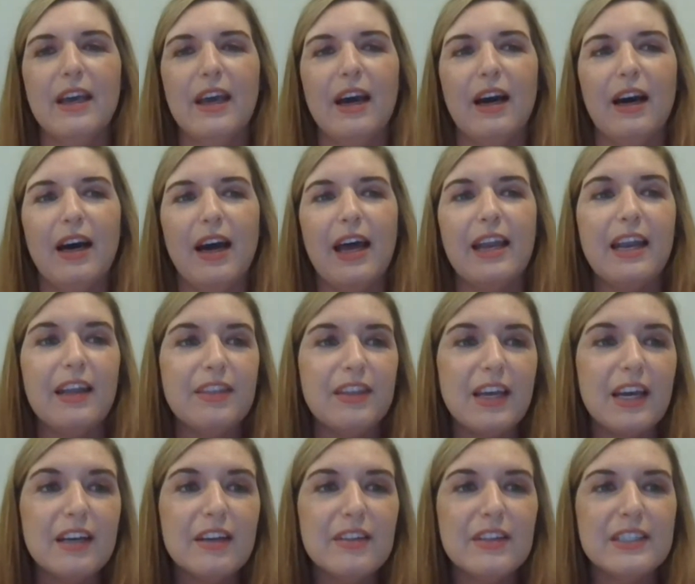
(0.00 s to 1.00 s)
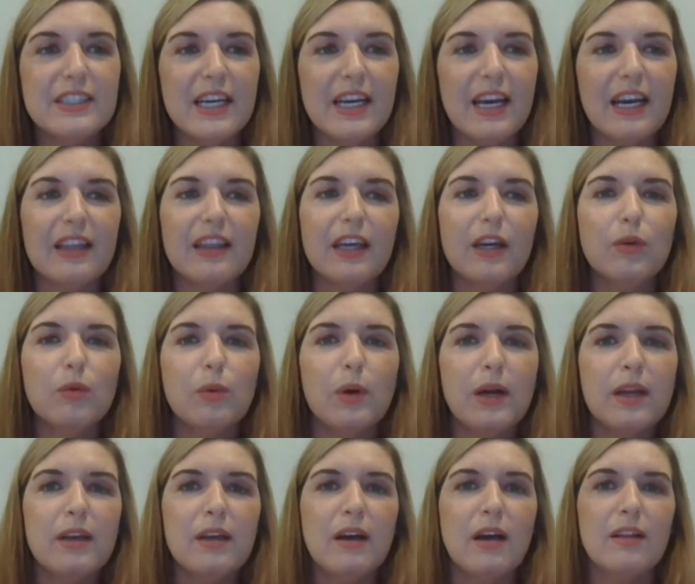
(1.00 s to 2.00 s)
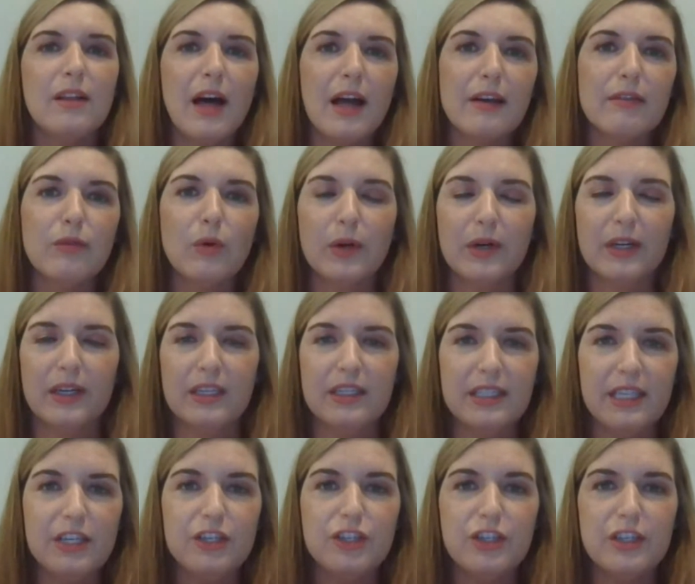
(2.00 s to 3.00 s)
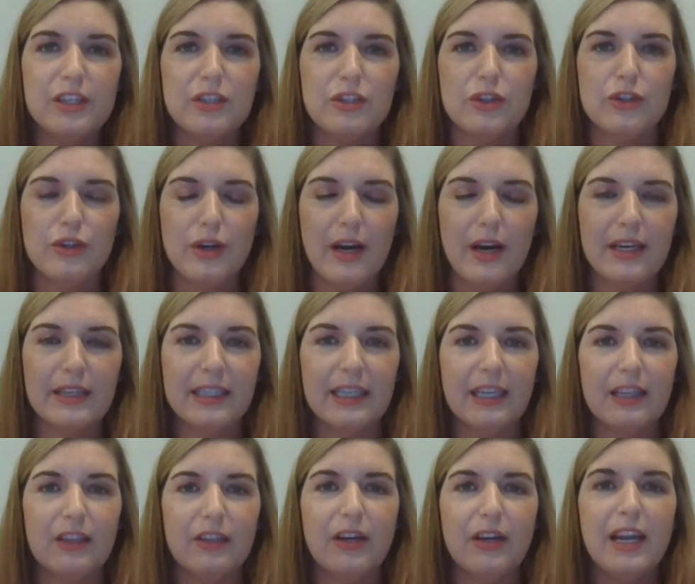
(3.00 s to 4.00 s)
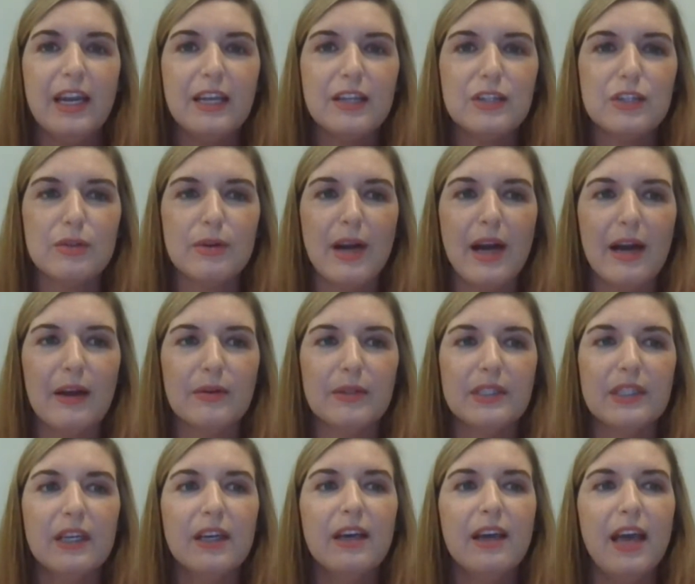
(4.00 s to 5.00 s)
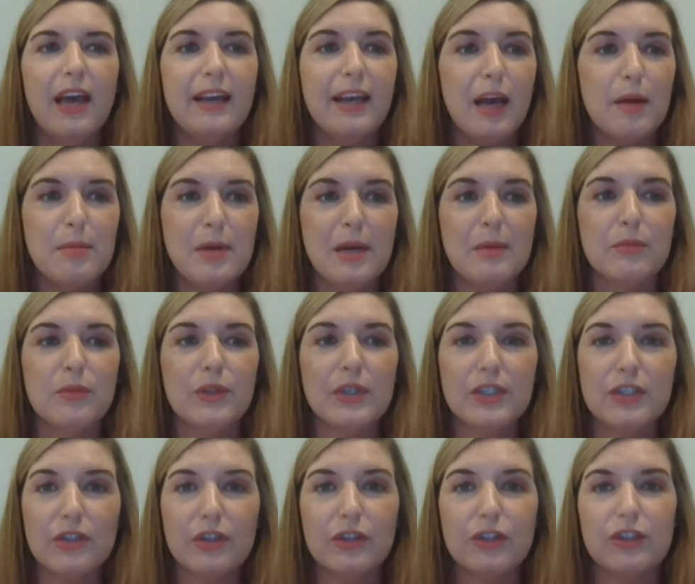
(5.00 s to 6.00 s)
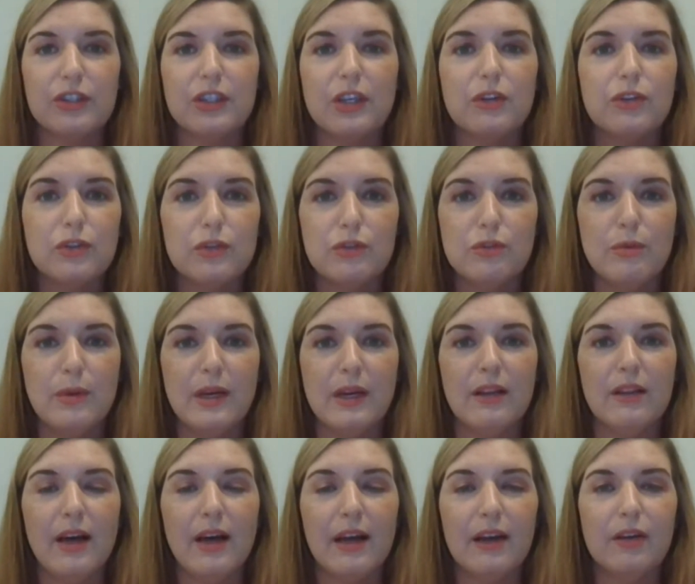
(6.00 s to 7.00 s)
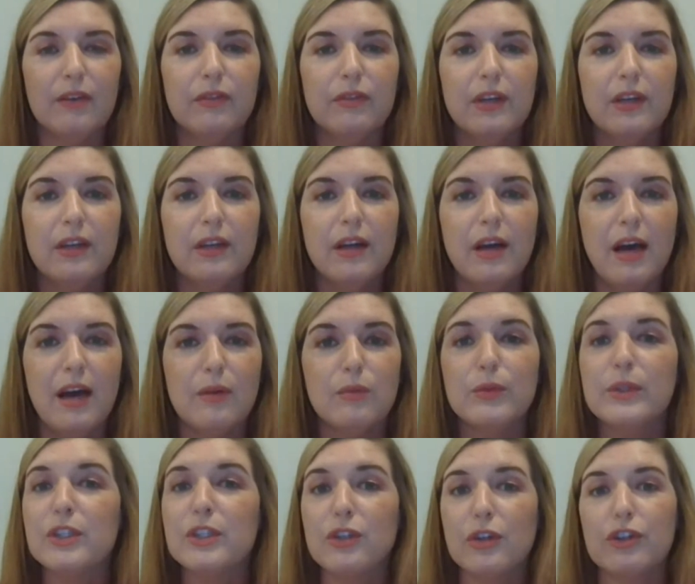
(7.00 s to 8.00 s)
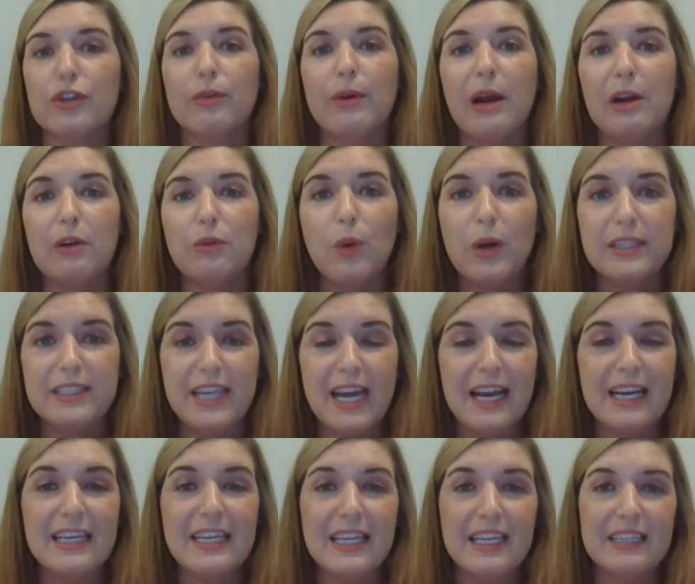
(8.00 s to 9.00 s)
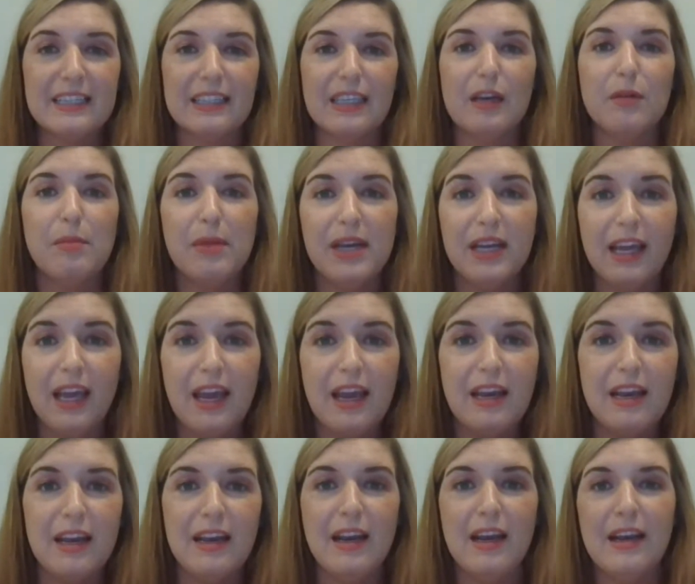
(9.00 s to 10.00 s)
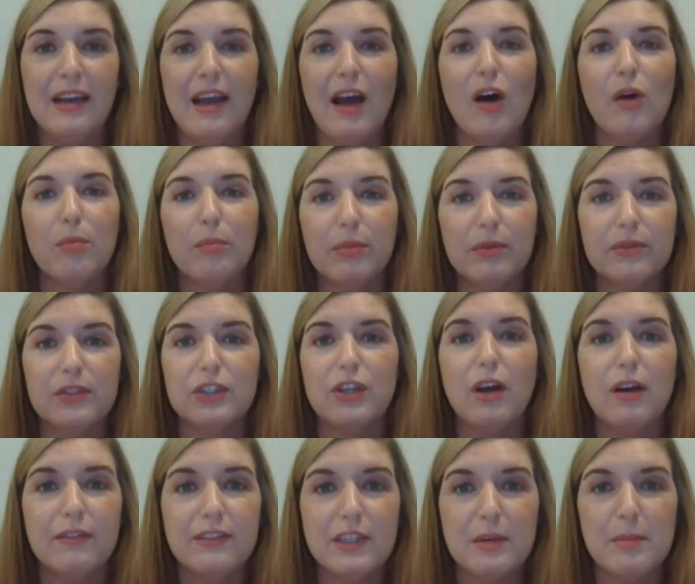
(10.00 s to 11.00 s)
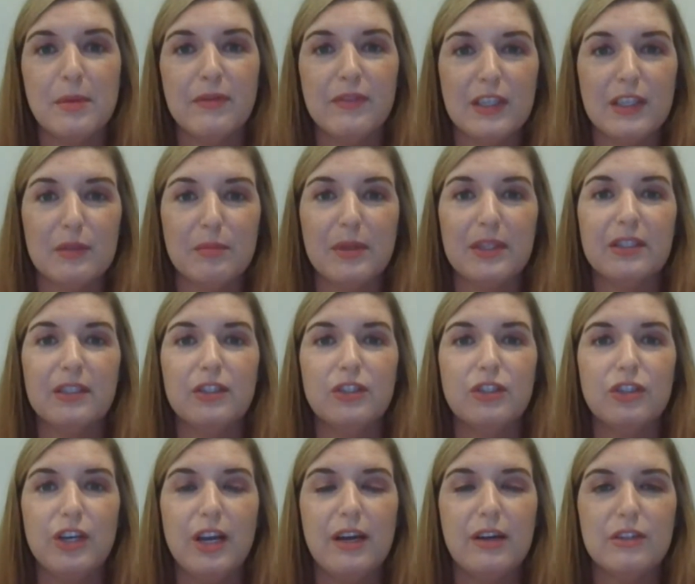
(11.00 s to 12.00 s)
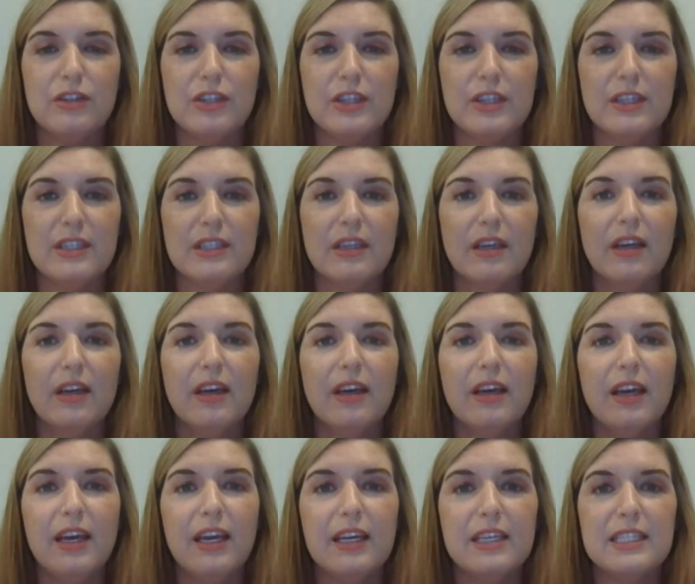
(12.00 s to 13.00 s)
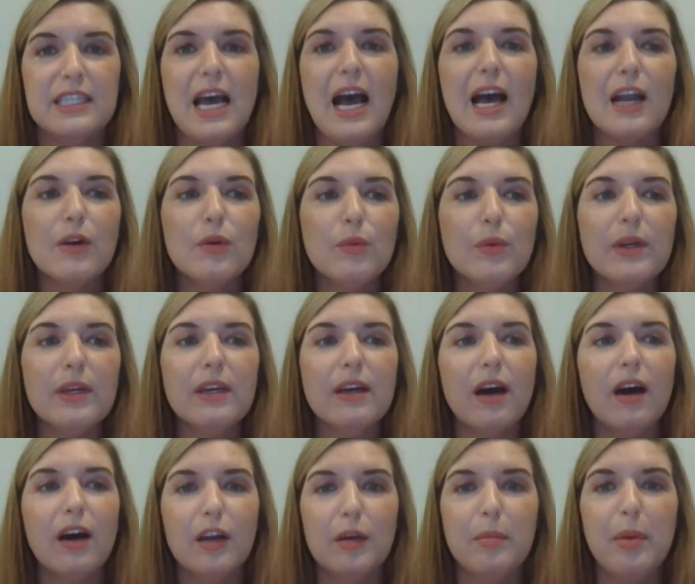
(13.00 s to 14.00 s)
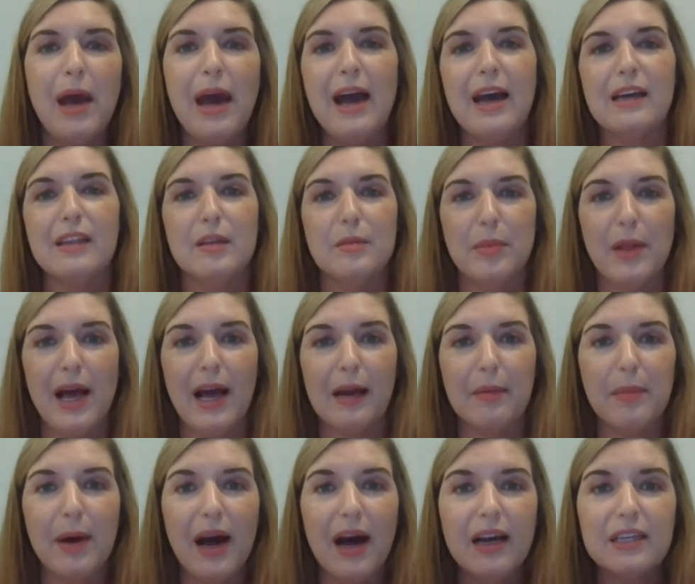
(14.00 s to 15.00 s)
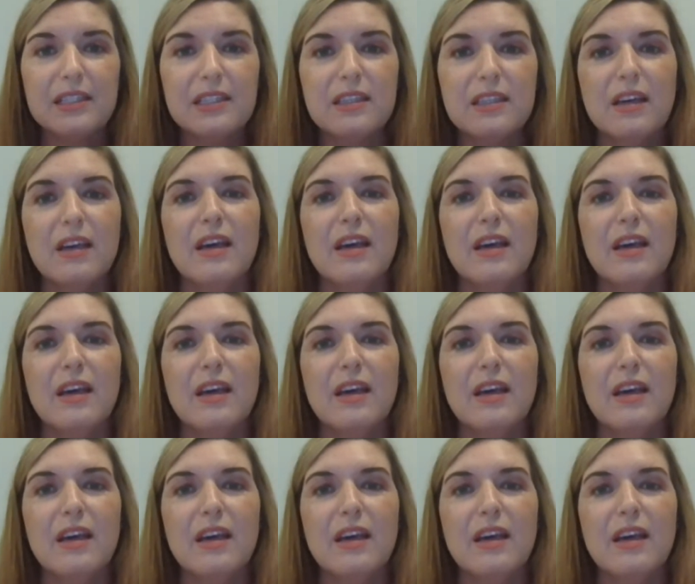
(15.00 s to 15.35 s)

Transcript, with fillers: Uh, and at the end of the day, I think what a lot of organizations are trying to get their hands around, and I B M Research is also doing a lot of uh, research around what techniques can mitigate and, and help solve some of these business challenges, is how do we unpack the black box?